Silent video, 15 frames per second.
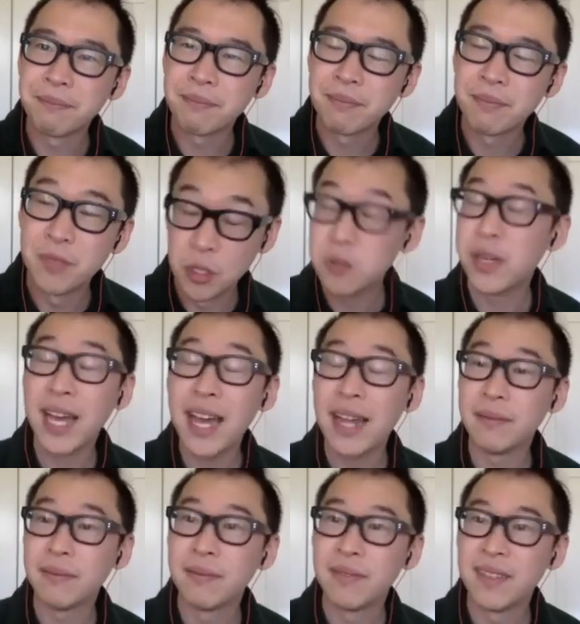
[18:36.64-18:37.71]
you can.
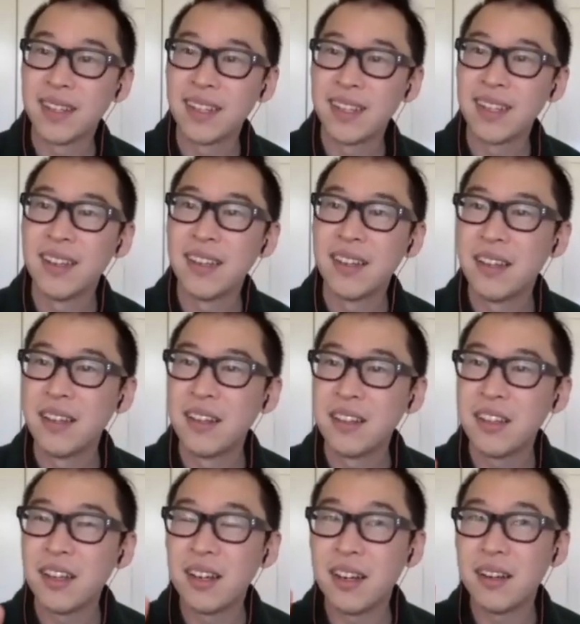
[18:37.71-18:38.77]

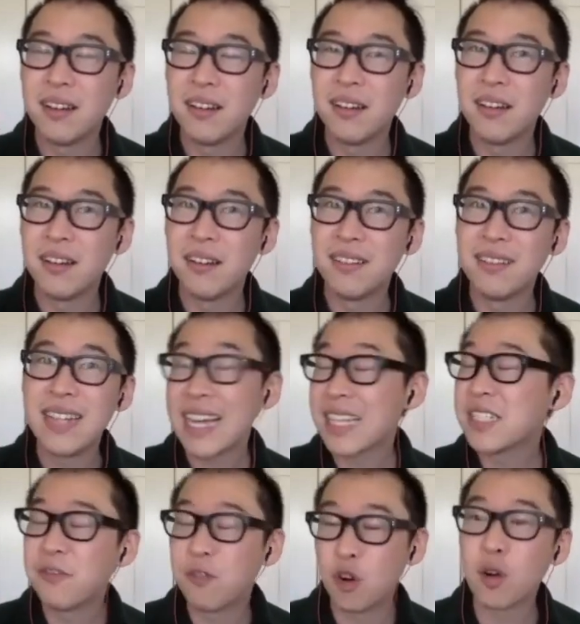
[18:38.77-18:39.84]
The
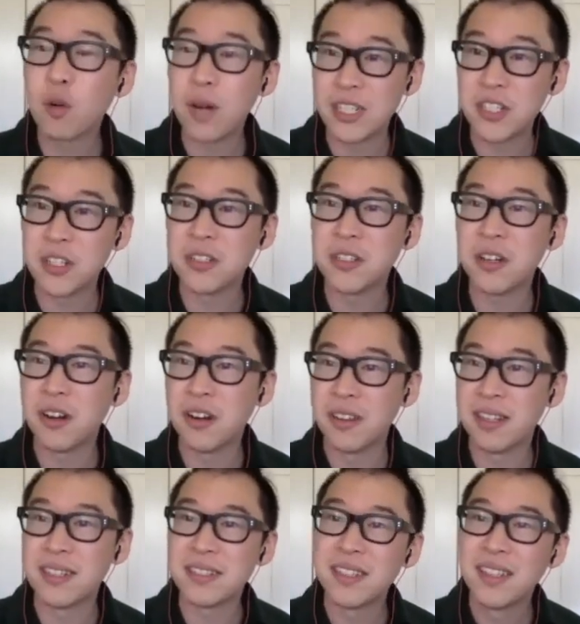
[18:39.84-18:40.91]
next 4 questions are
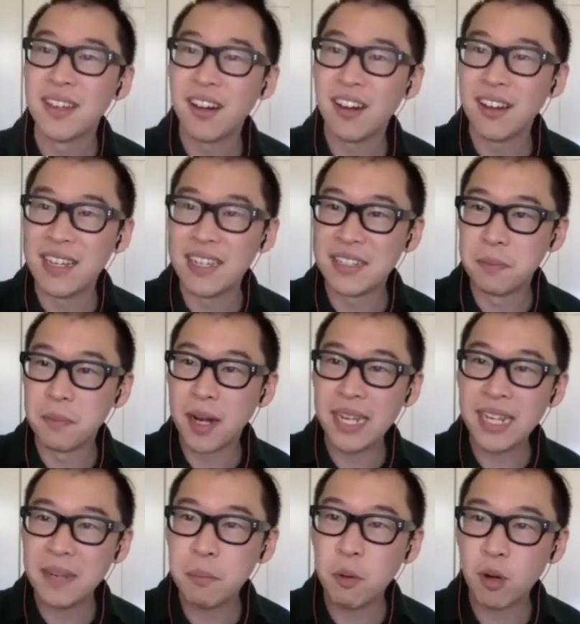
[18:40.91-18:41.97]
this. Is
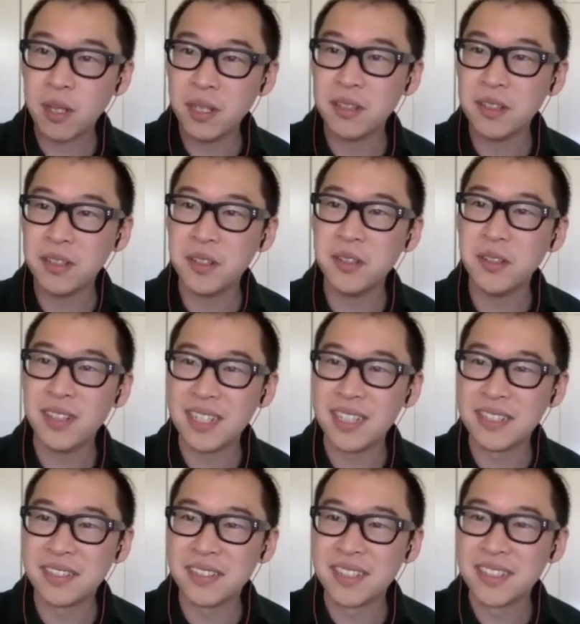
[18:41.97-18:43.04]
money important to you?
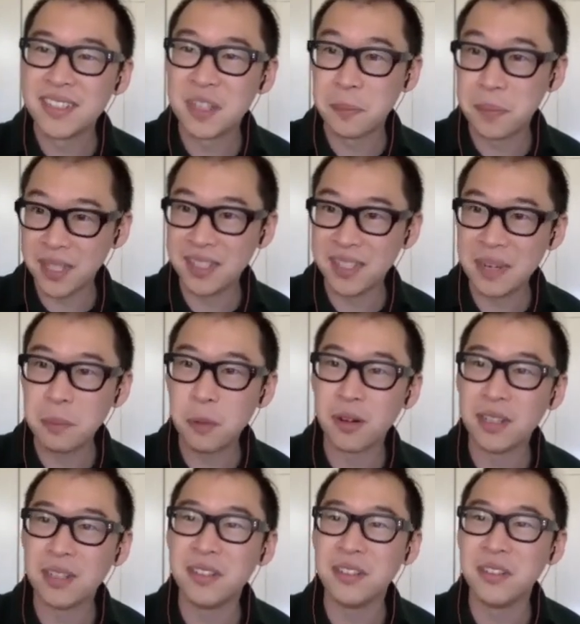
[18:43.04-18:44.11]
Is stability
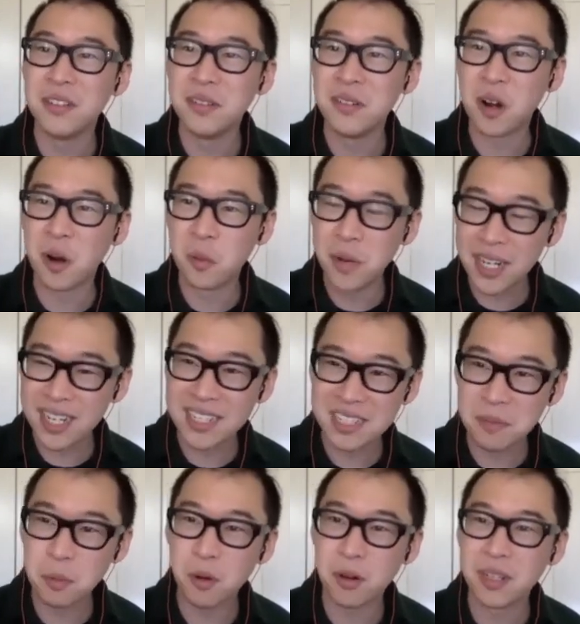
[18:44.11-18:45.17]
important to you? Are weekends
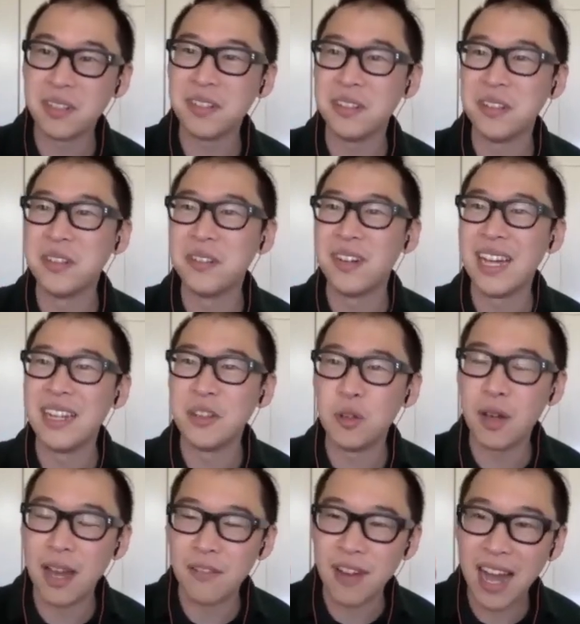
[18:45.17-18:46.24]
important to you? And do you
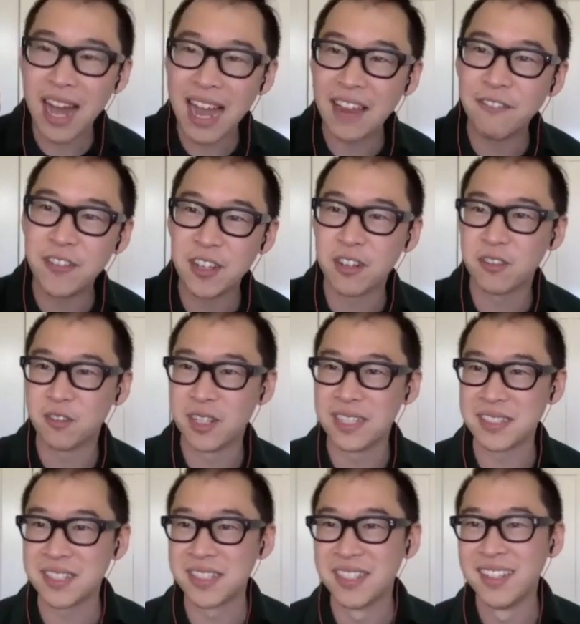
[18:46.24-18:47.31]
have a high fear of
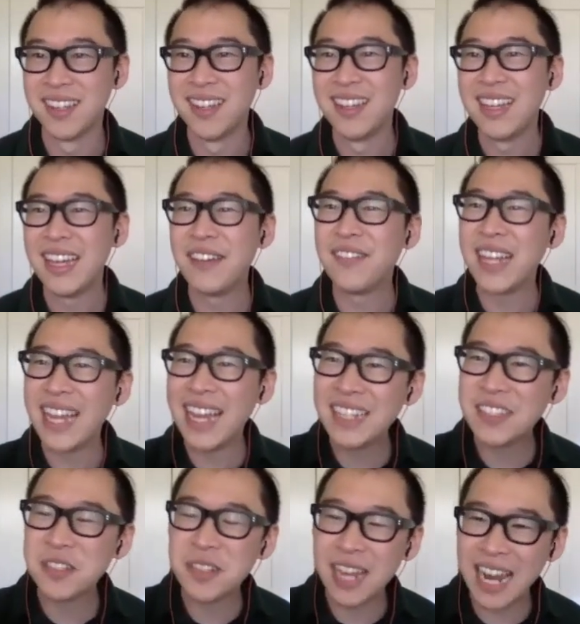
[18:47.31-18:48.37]
risk? If the
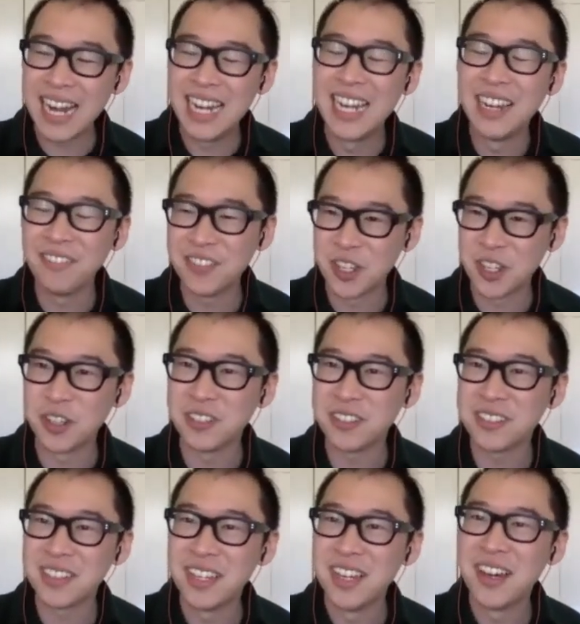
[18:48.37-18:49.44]
answer to any of those
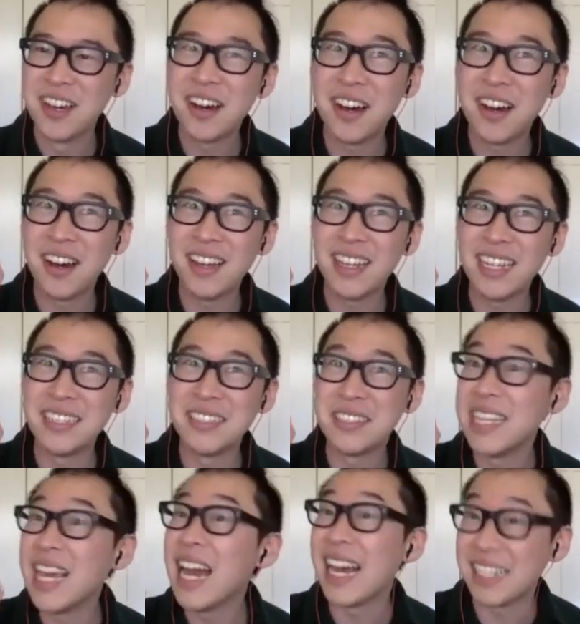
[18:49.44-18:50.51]
is
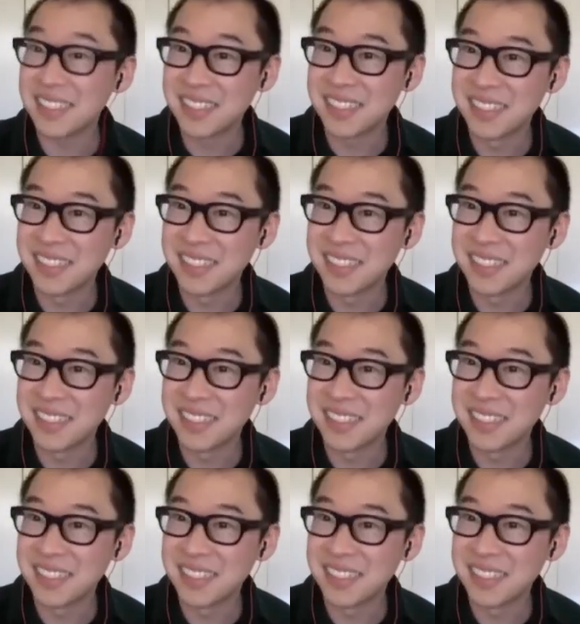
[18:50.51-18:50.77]
yes,